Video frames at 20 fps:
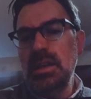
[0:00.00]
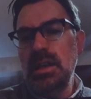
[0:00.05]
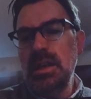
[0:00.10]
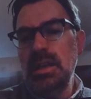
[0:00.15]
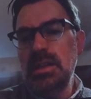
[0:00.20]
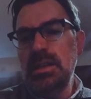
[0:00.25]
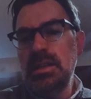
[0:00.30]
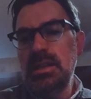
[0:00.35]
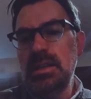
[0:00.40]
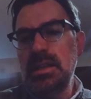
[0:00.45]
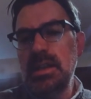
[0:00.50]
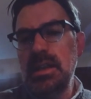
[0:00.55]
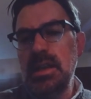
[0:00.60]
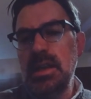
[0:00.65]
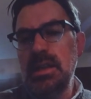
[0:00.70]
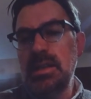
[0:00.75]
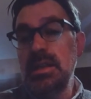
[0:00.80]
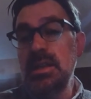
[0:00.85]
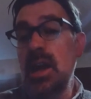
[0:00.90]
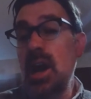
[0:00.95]

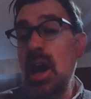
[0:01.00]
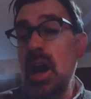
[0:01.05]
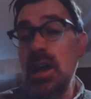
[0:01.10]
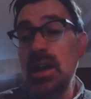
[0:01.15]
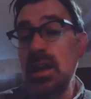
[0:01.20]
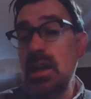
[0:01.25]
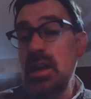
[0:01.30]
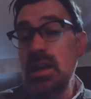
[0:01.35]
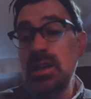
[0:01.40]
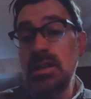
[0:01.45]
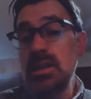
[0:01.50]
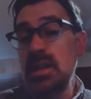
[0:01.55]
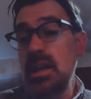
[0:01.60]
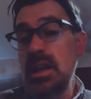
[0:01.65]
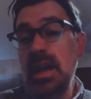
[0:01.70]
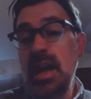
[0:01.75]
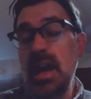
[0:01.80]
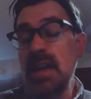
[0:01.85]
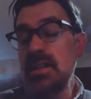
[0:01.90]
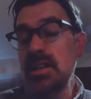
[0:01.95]

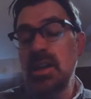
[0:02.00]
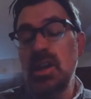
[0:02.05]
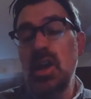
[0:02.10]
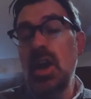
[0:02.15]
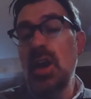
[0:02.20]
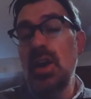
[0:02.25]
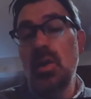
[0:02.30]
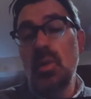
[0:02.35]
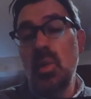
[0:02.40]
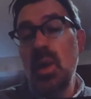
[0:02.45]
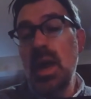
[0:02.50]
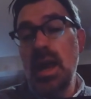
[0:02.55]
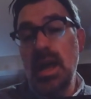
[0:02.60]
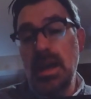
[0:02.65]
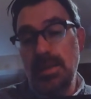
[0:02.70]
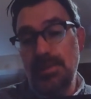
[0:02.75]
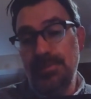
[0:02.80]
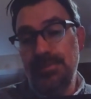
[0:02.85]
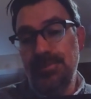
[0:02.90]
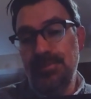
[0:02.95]
It hasn't gone
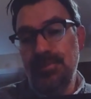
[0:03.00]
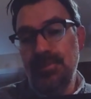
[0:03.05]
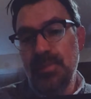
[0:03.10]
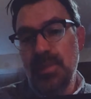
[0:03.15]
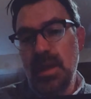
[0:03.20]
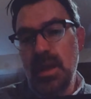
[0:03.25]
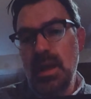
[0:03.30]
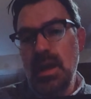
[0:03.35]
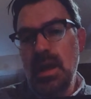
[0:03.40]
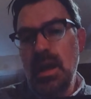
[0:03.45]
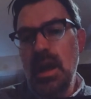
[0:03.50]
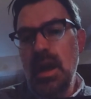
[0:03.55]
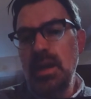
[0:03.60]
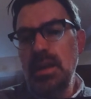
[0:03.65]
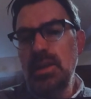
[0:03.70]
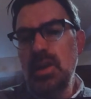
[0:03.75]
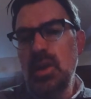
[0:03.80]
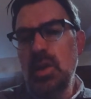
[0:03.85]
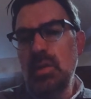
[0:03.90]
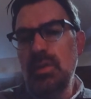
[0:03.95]
away. I
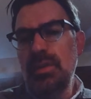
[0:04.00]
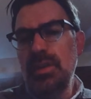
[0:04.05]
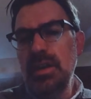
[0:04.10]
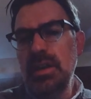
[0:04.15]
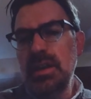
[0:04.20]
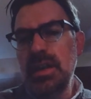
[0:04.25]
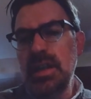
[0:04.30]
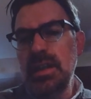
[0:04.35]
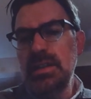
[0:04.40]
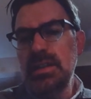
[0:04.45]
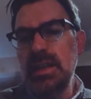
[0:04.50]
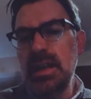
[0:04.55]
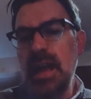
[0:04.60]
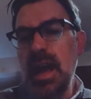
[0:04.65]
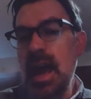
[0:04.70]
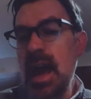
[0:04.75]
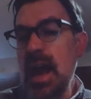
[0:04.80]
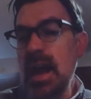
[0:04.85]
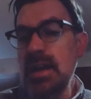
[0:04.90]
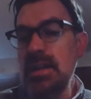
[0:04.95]
don't think that it's an
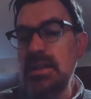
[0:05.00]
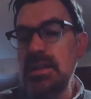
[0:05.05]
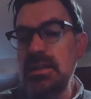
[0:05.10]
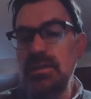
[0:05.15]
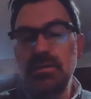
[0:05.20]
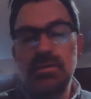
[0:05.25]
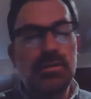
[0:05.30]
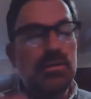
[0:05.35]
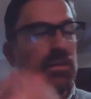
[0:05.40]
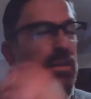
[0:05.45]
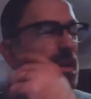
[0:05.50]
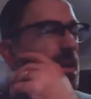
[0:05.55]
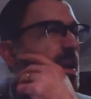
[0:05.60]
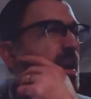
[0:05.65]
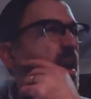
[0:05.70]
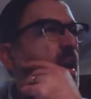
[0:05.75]
active,